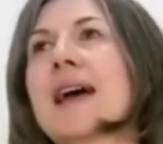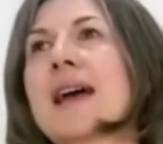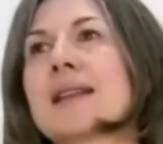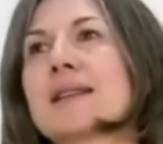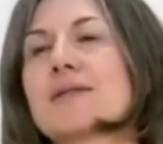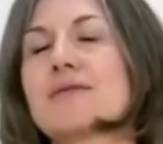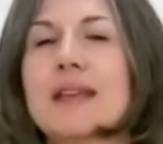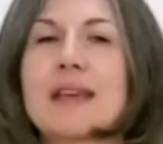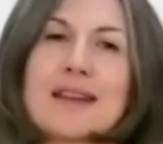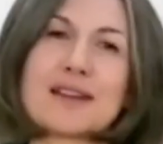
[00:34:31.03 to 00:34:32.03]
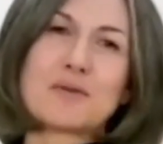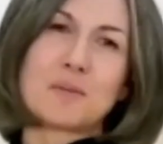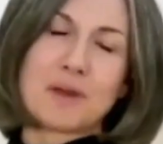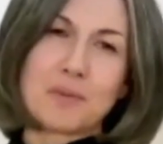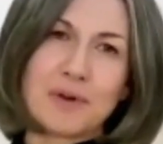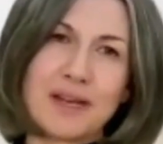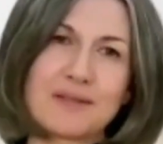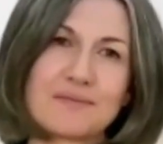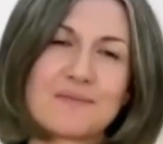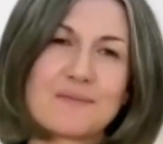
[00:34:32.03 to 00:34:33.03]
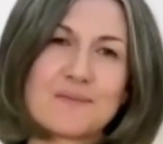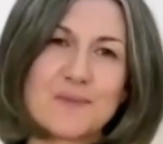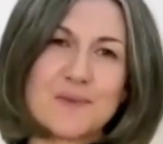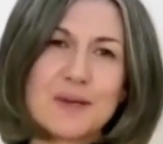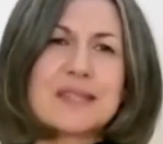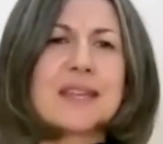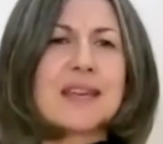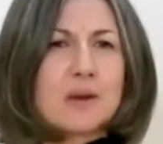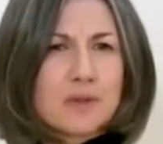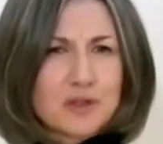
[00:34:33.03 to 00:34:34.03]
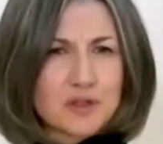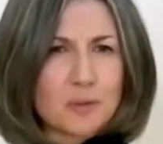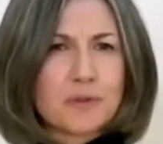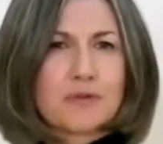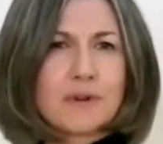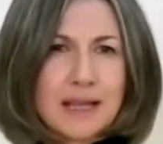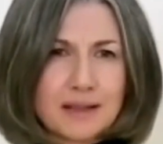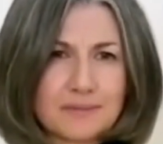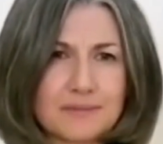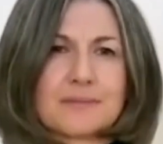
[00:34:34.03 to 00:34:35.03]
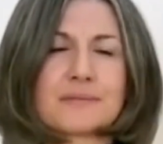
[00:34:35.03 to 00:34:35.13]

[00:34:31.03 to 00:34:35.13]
and reconnect with my body. So I'd say they were the top three.